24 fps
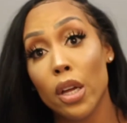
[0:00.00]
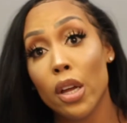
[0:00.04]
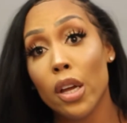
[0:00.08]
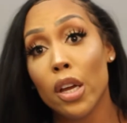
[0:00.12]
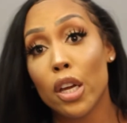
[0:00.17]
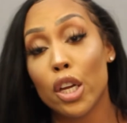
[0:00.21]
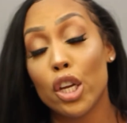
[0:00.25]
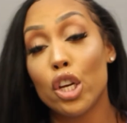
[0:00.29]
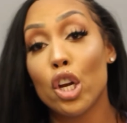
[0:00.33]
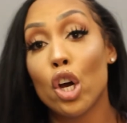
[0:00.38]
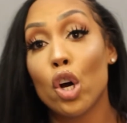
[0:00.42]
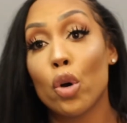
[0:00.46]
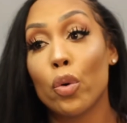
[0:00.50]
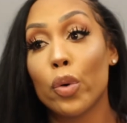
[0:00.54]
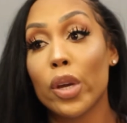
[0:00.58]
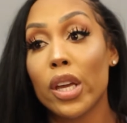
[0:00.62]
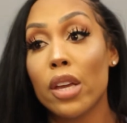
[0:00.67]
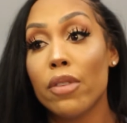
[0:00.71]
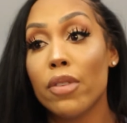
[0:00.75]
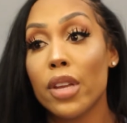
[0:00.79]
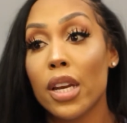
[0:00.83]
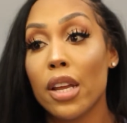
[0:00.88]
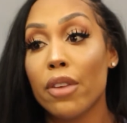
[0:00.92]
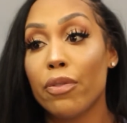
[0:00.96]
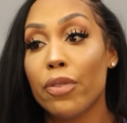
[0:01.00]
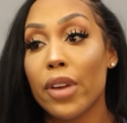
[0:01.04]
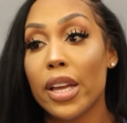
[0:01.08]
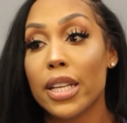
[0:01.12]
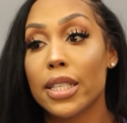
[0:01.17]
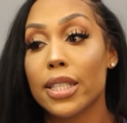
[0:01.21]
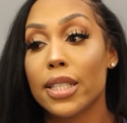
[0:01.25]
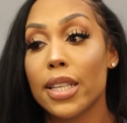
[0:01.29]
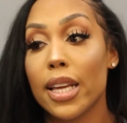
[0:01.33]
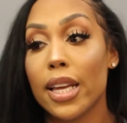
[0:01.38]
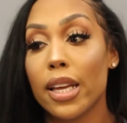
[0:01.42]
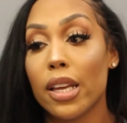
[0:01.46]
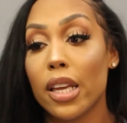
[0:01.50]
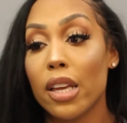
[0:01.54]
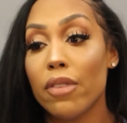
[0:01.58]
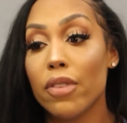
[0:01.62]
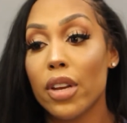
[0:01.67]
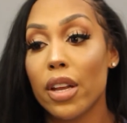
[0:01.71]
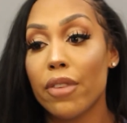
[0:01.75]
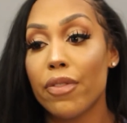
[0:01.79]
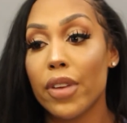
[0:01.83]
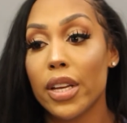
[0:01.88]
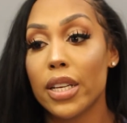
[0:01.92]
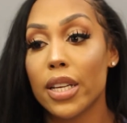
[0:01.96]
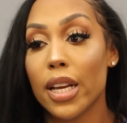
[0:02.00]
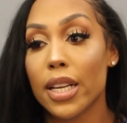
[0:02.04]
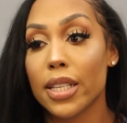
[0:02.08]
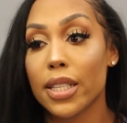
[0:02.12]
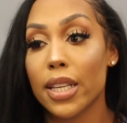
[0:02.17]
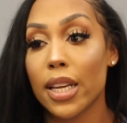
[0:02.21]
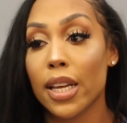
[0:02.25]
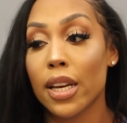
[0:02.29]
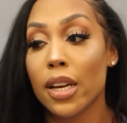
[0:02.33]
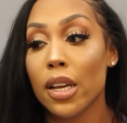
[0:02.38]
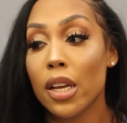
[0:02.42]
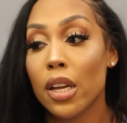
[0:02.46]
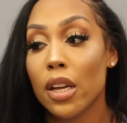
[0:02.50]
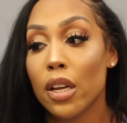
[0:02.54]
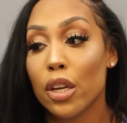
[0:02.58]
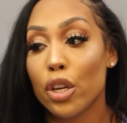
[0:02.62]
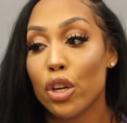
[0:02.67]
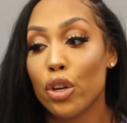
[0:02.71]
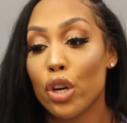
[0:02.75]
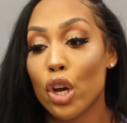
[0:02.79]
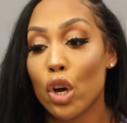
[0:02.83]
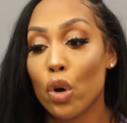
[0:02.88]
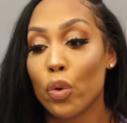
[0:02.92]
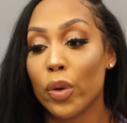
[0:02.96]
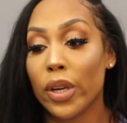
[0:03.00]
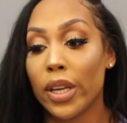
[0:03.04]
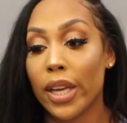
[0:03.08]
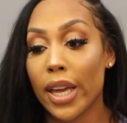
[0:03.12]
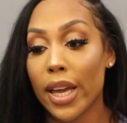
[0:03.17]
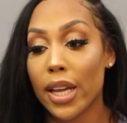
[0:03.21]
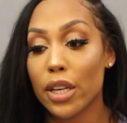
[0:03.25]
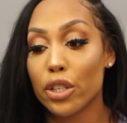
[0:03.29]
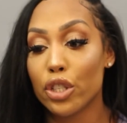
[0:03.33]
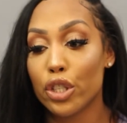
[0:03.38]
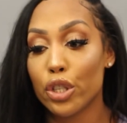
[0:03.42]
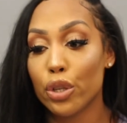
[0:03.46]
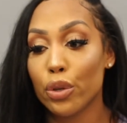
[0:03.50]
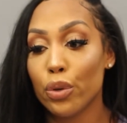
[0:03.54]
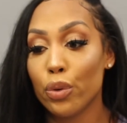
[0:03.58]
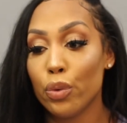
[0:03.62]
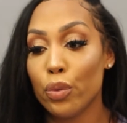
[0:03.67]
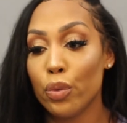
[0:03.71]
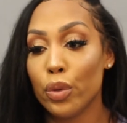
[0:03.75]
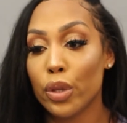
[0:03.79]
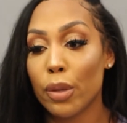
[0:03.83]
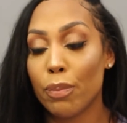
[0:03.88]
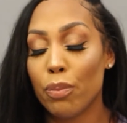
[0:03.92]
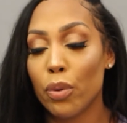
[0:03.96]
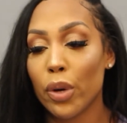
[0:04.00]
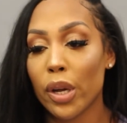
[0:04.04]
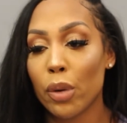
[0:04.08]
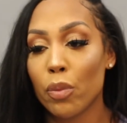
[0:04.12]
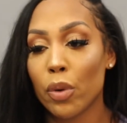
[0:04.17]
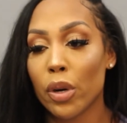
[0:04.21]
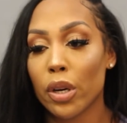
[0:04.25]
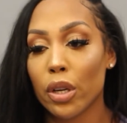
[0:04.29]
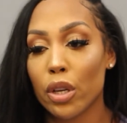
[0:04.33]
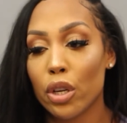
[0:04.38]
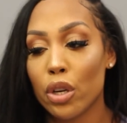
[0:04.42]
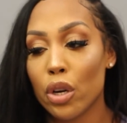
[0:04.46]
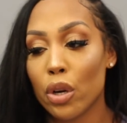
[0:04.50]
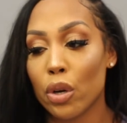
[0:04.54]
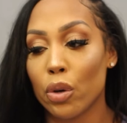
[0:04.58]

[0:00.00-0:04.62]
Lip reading: Right. Even if it doesn't, get to the point where,